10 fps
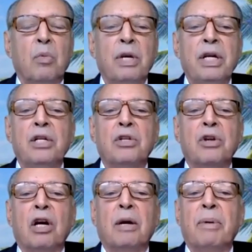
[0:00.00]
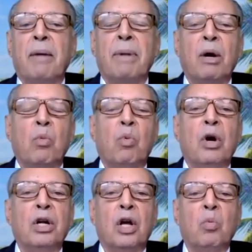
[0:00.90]
We need to talk about my
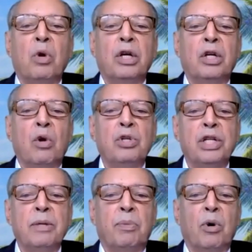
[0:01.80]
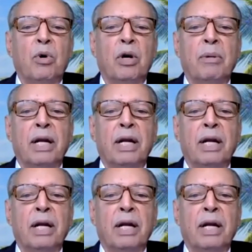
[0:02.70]
one on one coaching program,